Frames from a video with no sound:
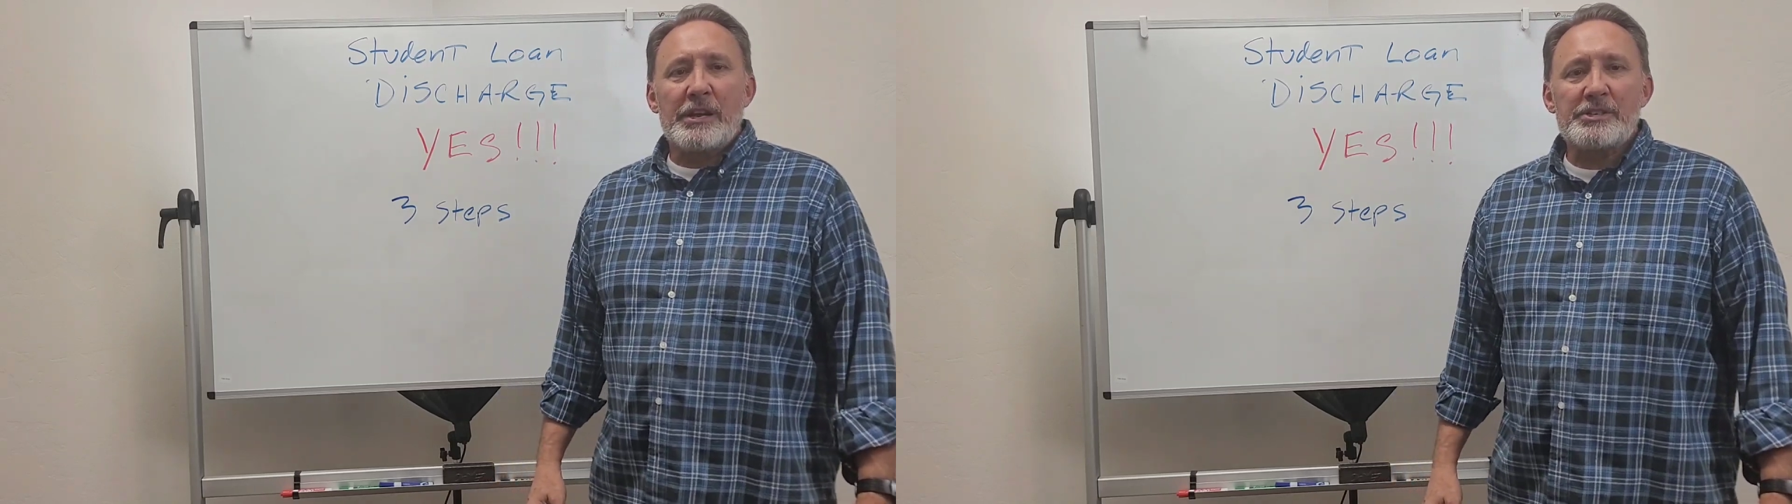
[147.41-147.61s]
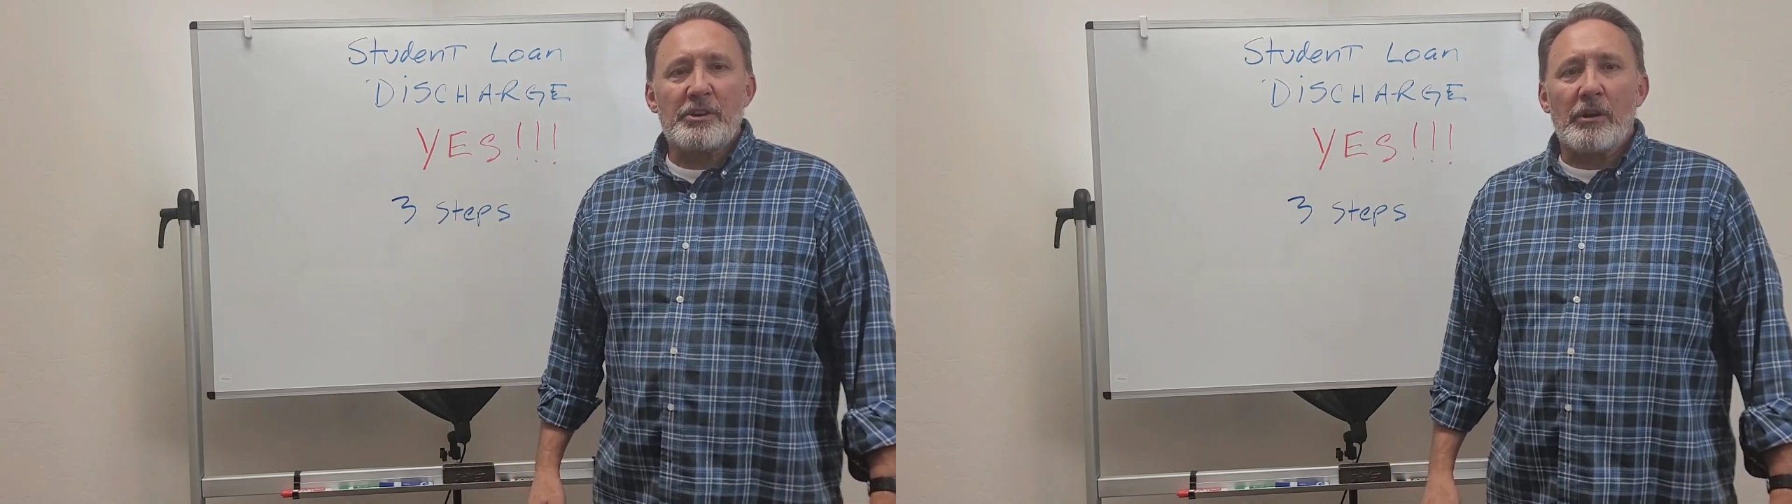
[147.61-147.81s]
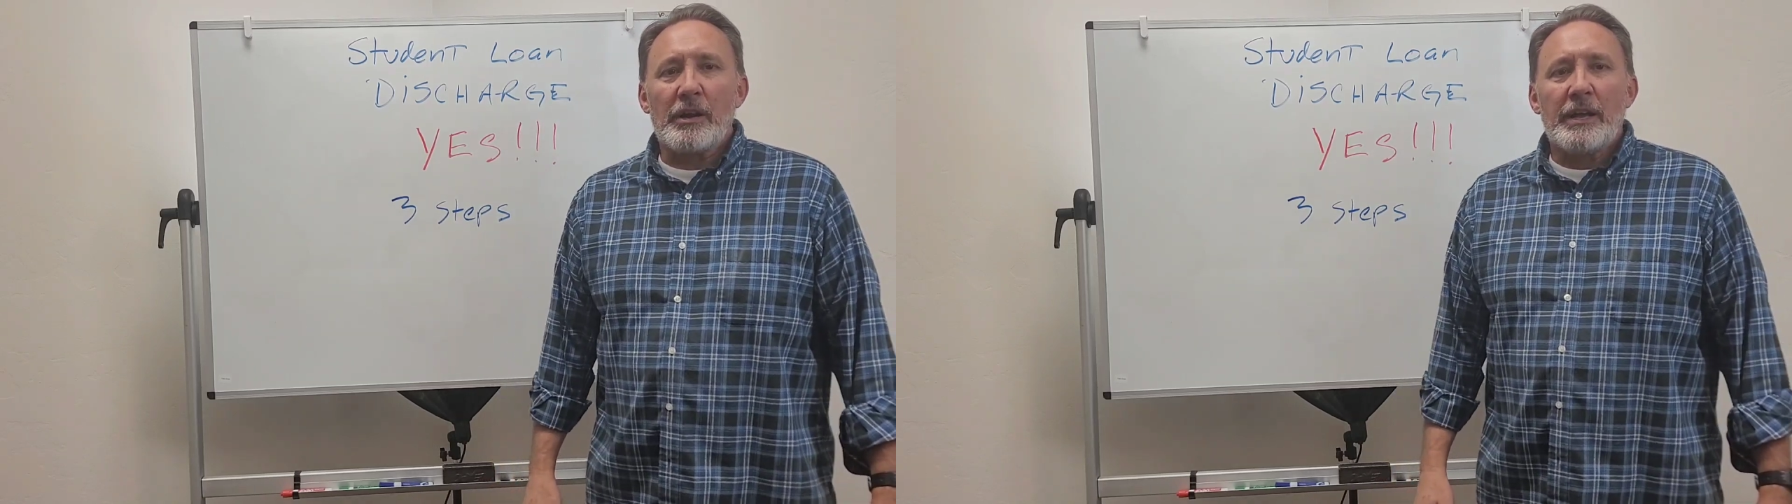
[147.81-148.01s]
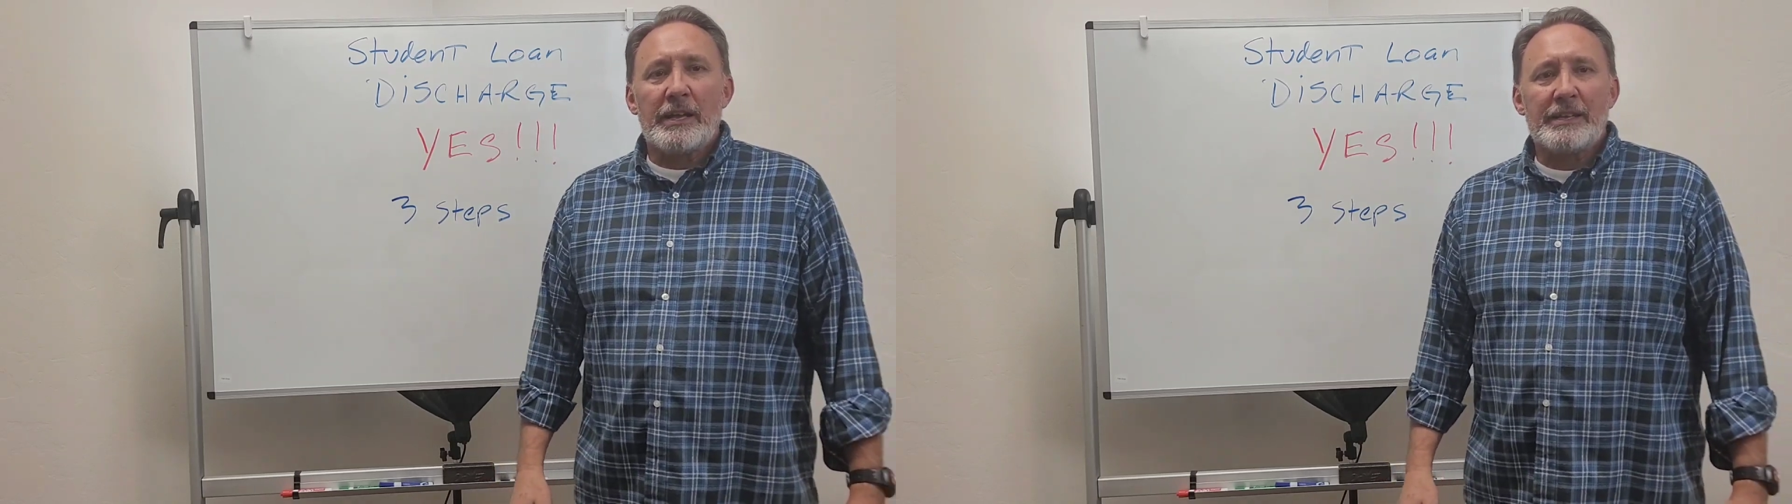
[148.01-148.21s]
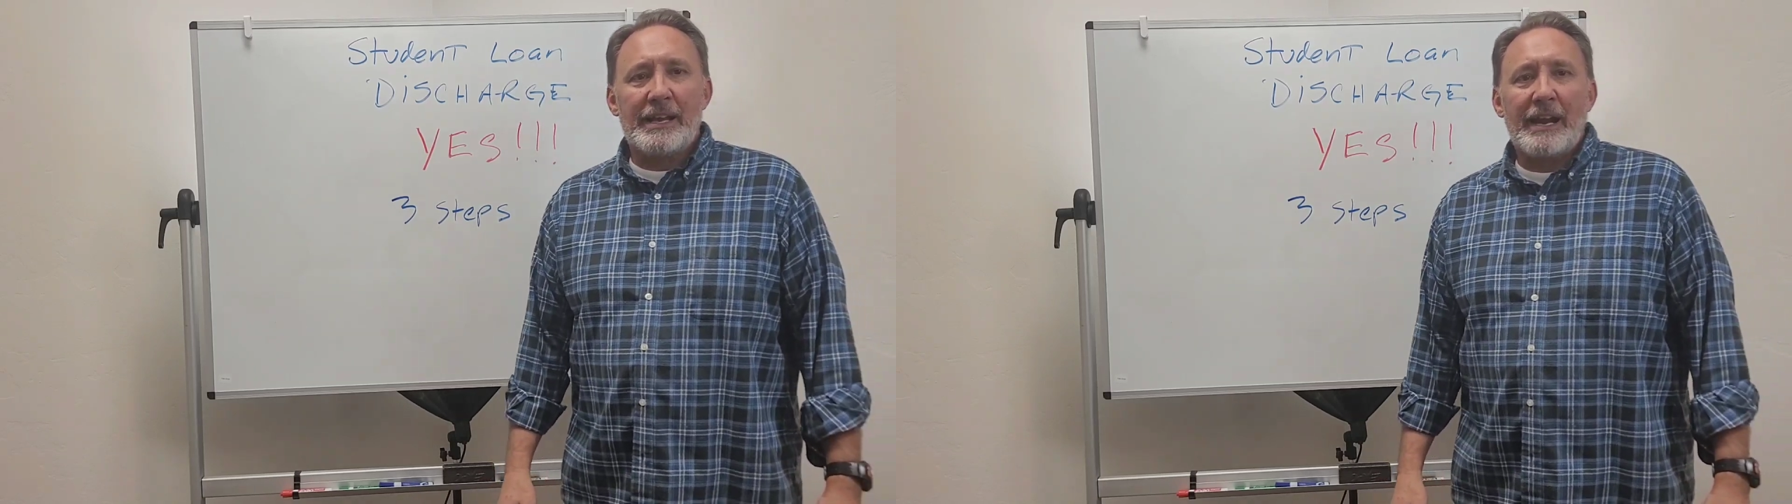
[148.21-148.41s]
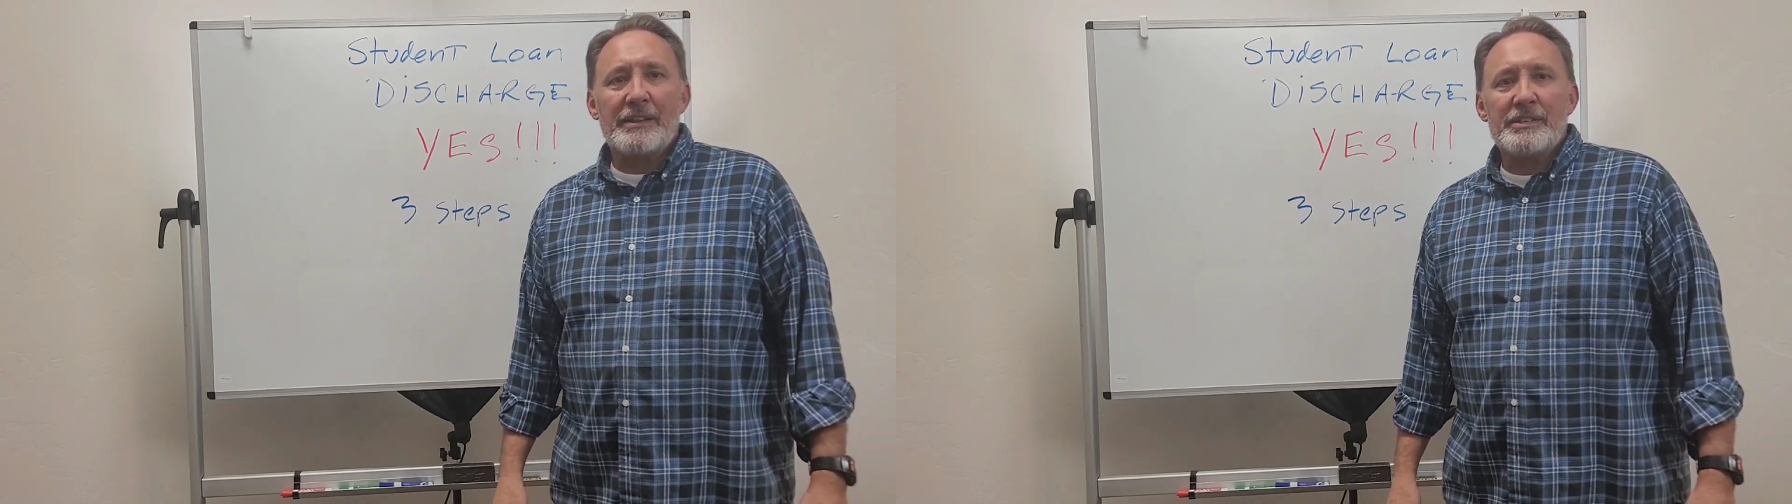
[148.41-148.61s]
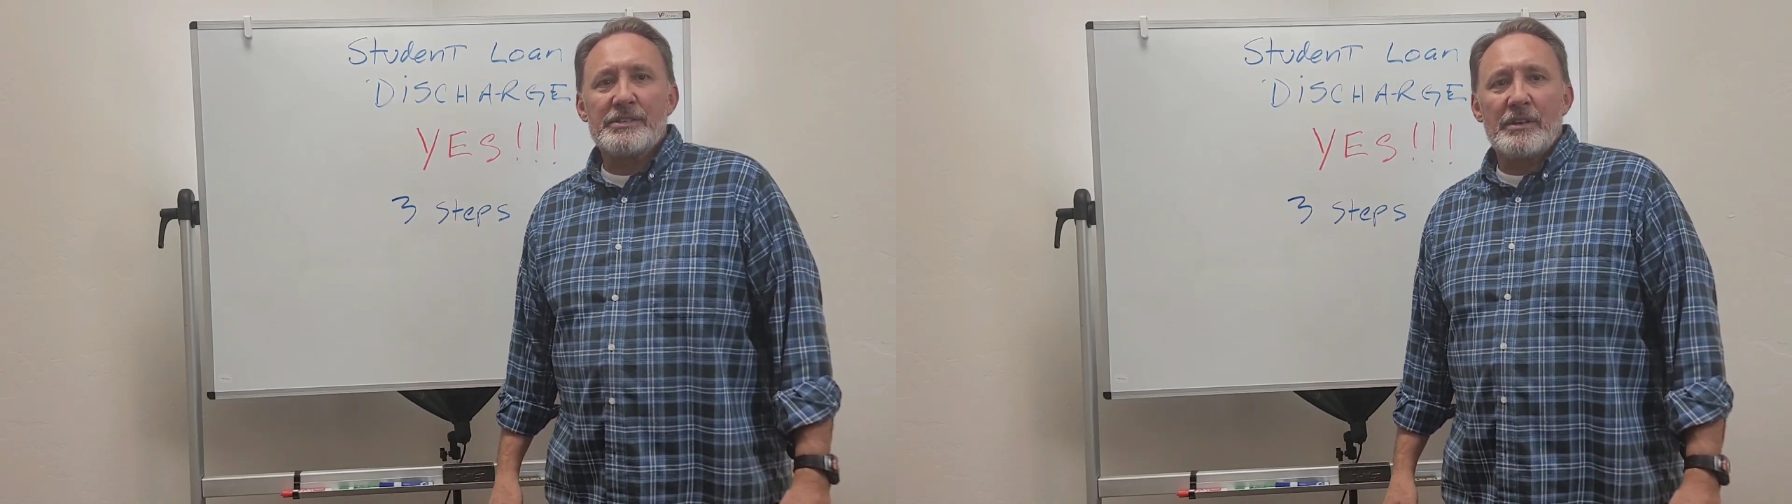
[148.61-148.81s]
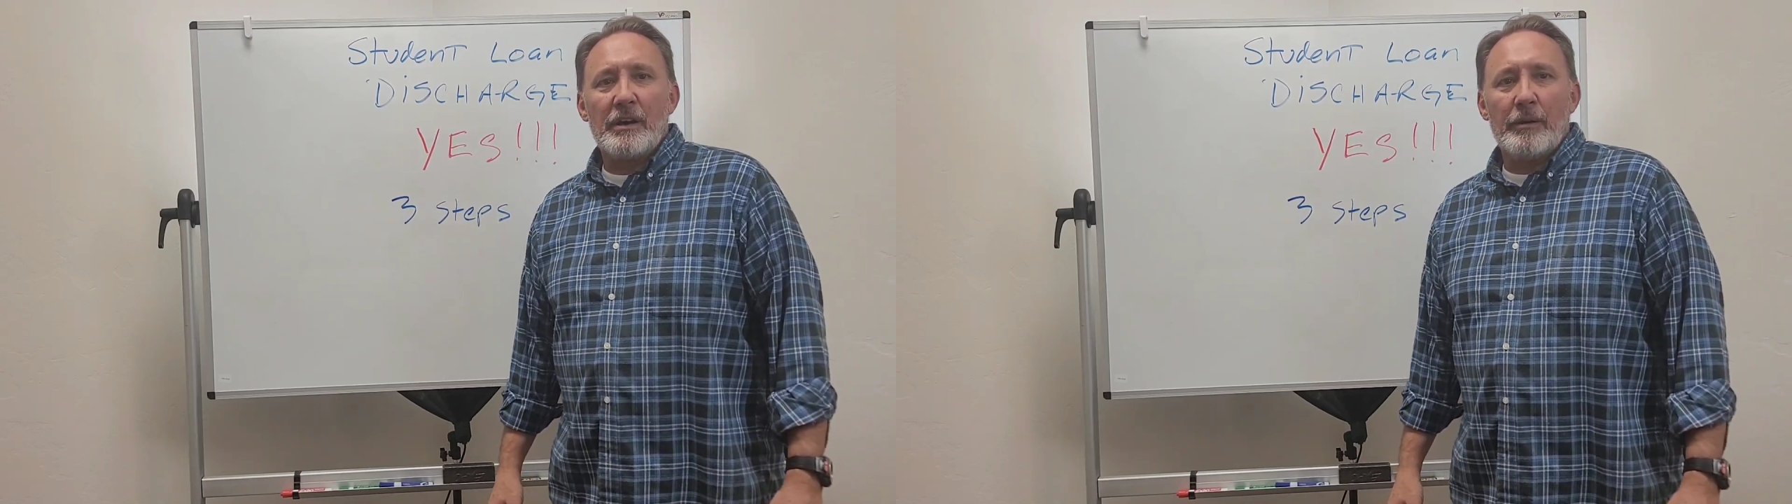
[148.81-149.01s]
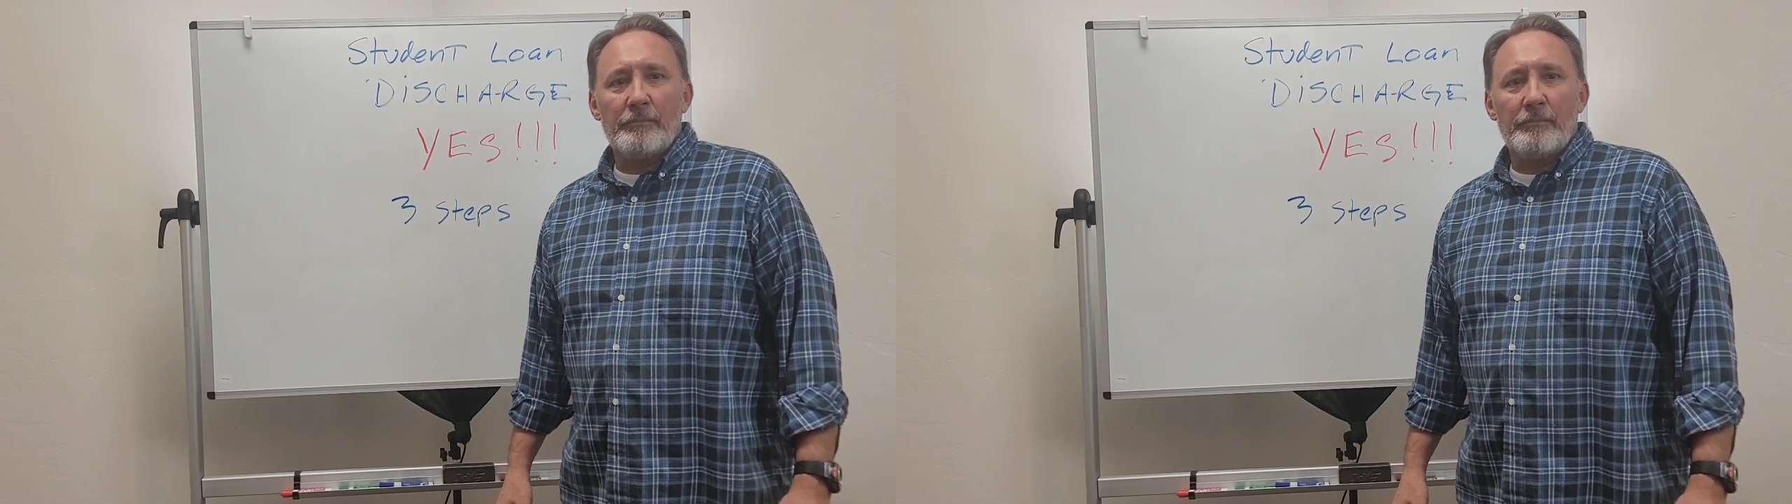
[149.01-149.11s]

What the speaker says: fresh start and get out of these